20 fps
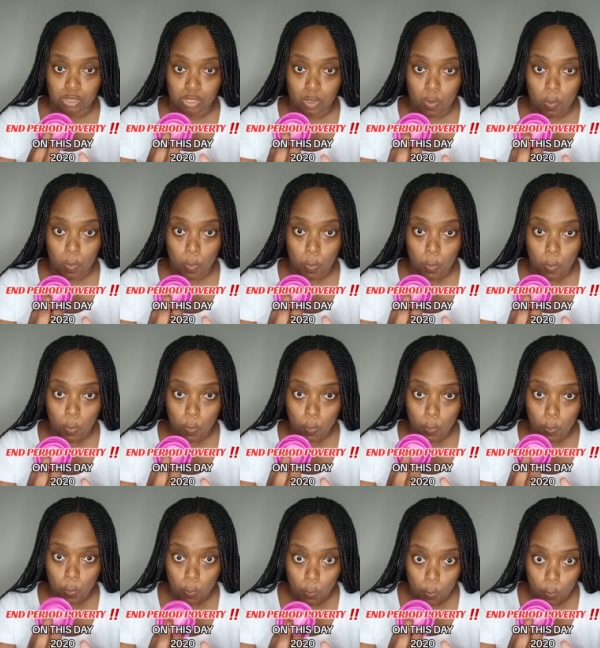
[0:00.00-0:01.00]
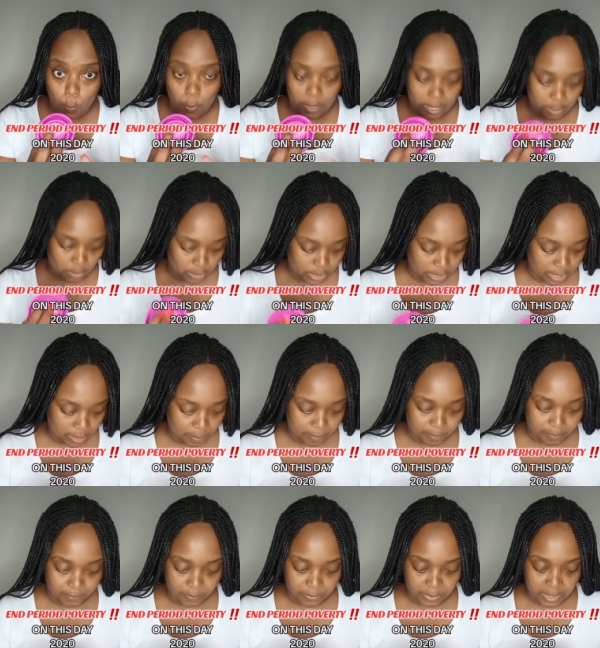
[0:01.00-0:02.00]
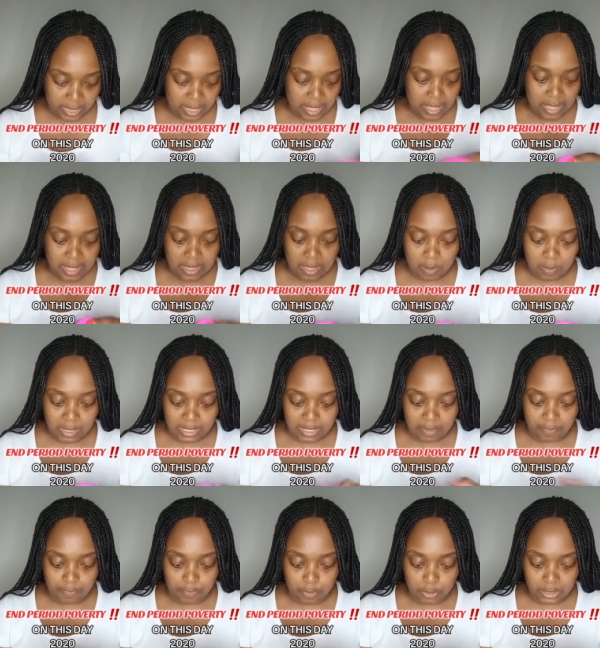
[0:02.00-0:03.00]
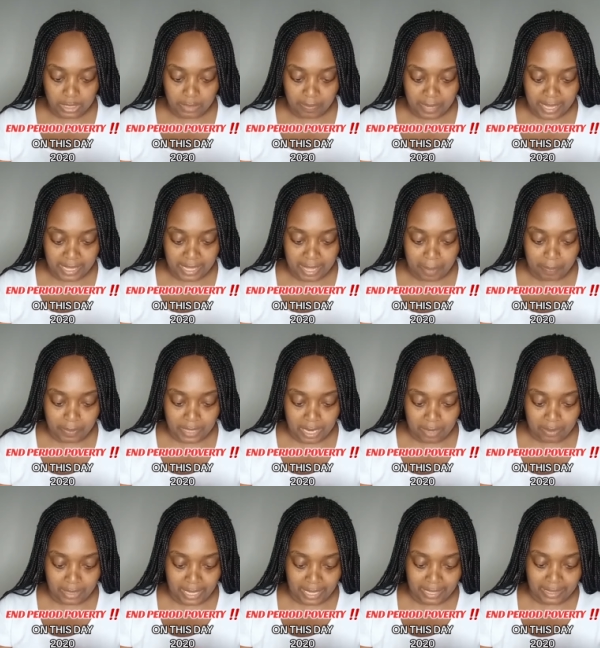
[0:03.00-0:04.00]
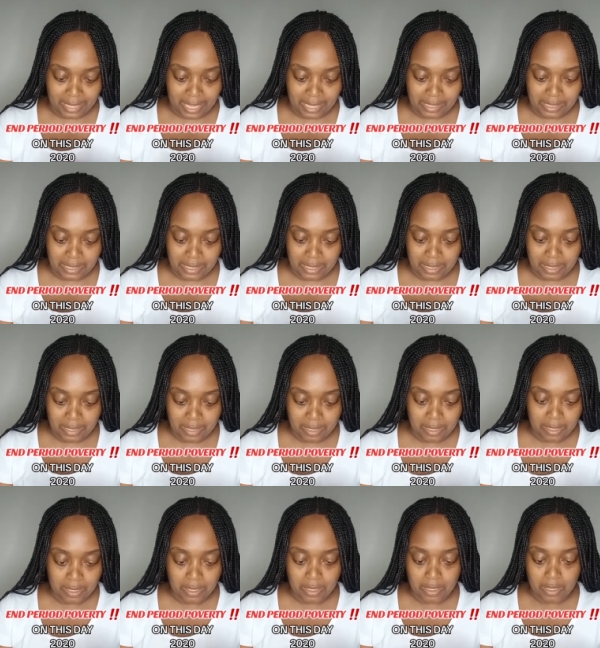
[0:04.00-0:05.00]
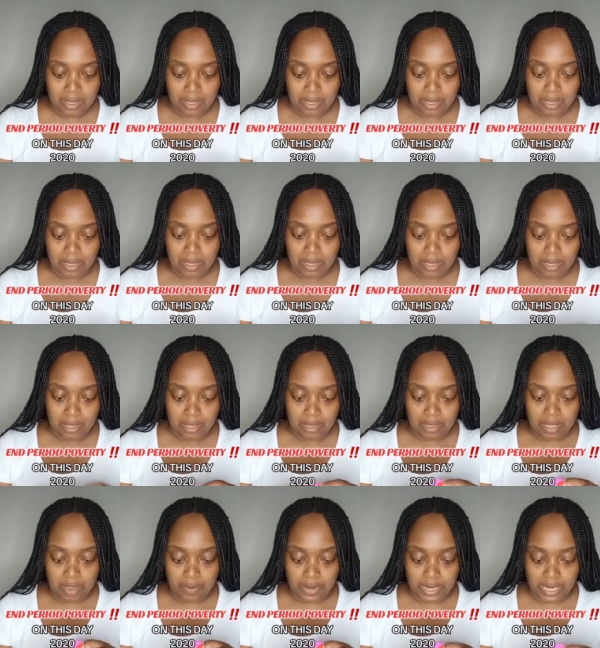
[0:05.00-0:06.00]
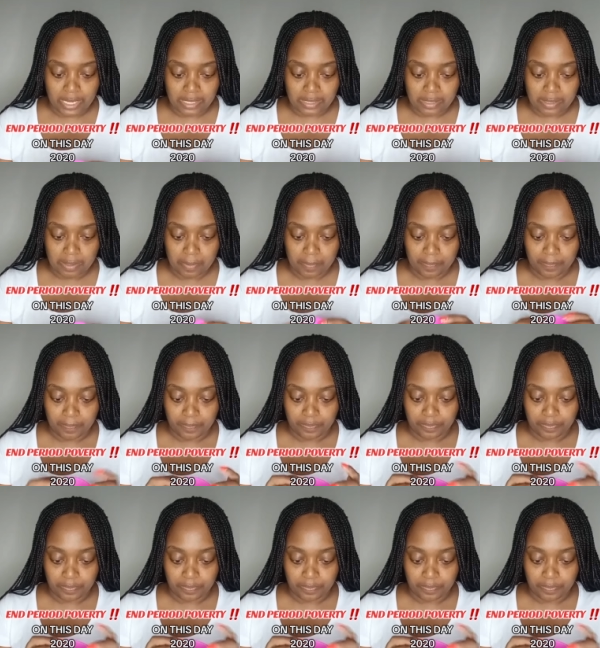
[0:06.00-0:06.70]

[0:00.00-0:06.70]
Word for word: Look. Can you see? Then once I've folded my cup down like that, there it is.